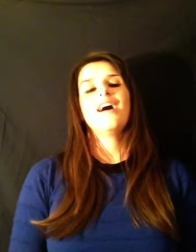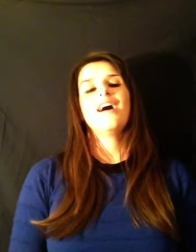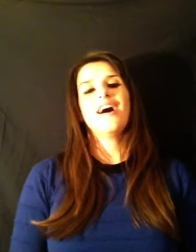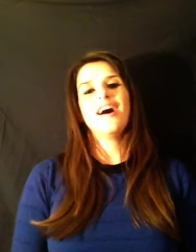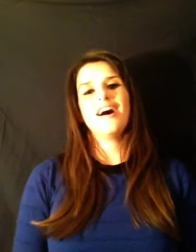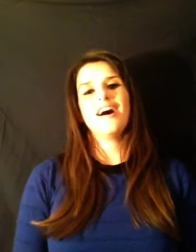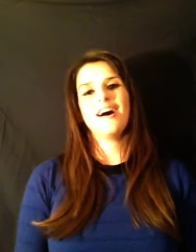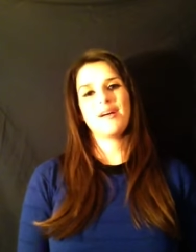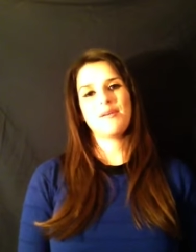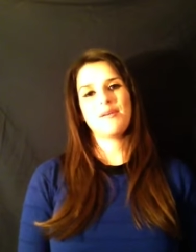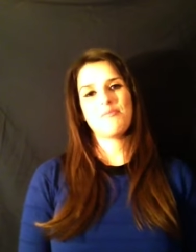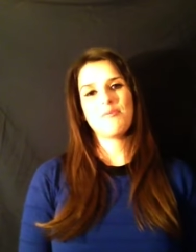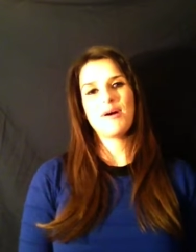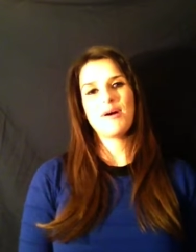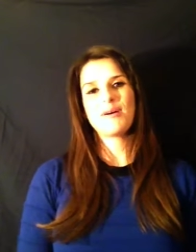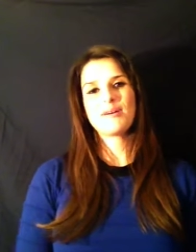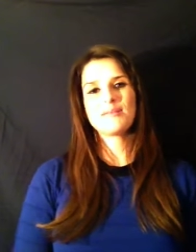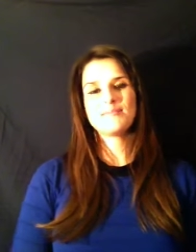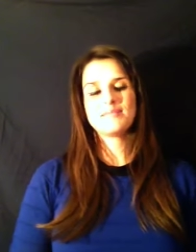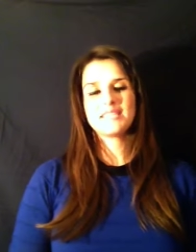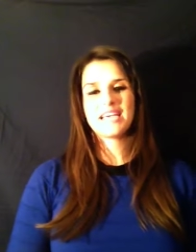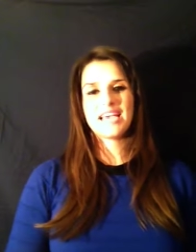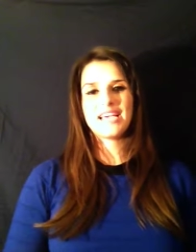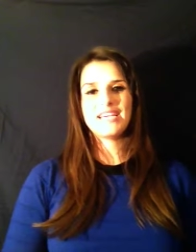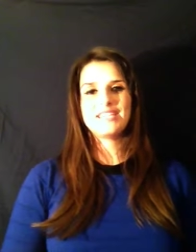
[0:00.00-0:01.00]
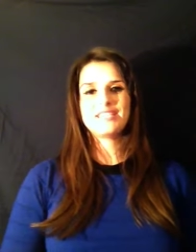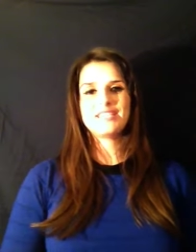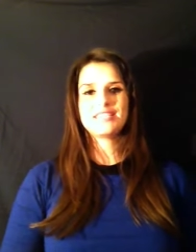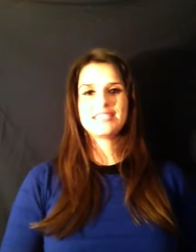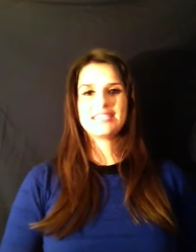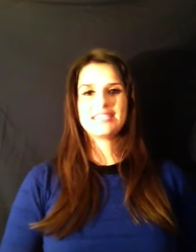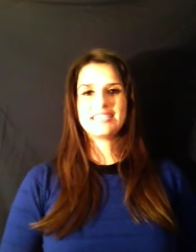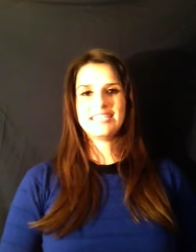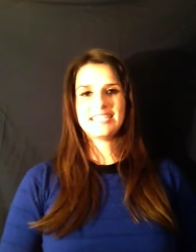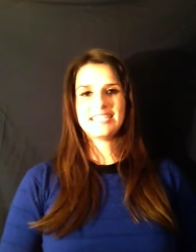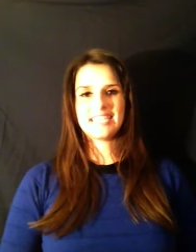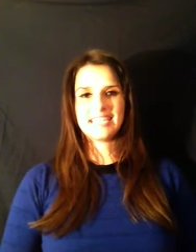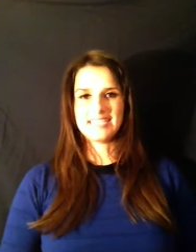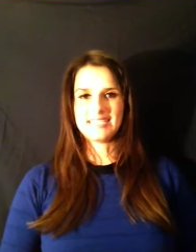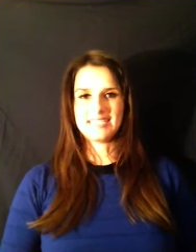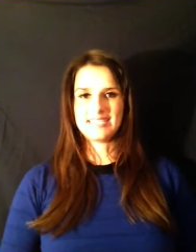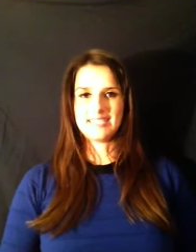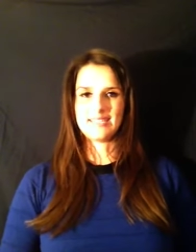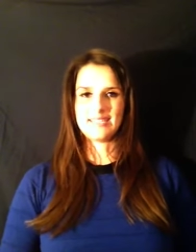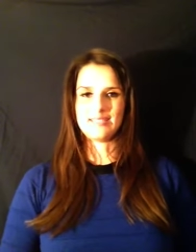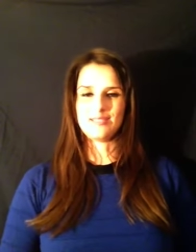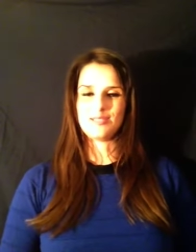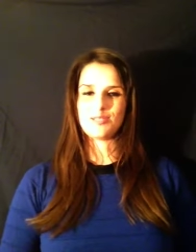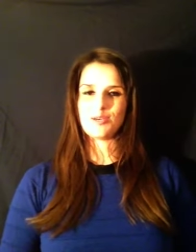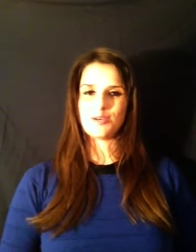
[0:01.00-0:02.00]
Hi, welcome to
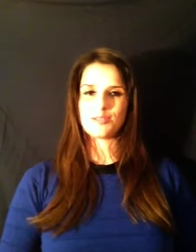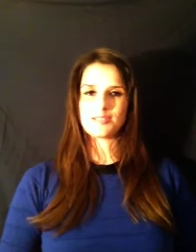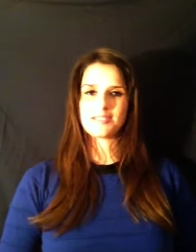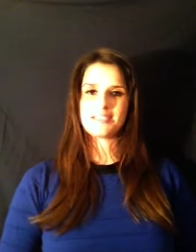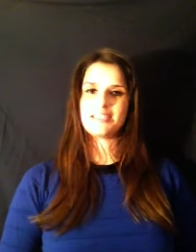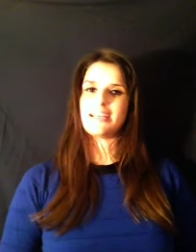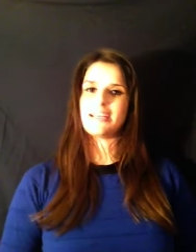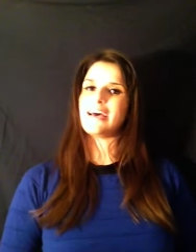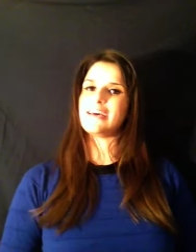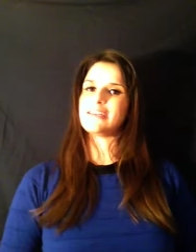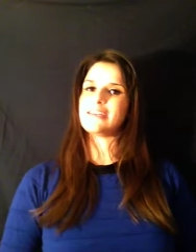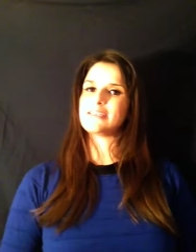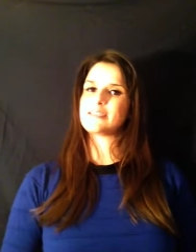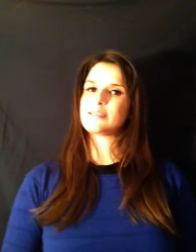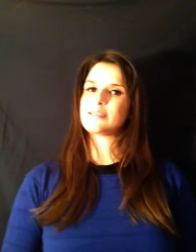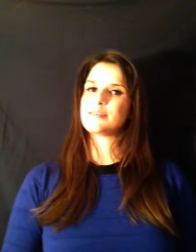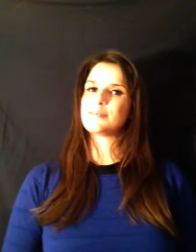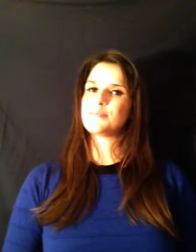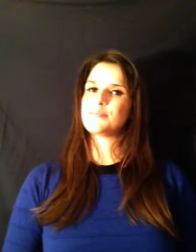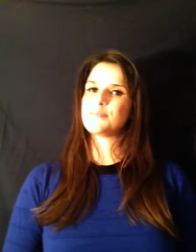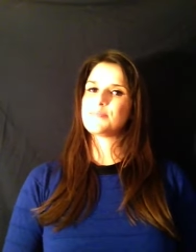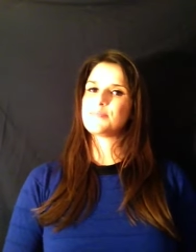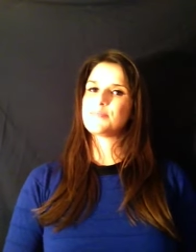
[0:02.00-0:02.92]
agencydating.net.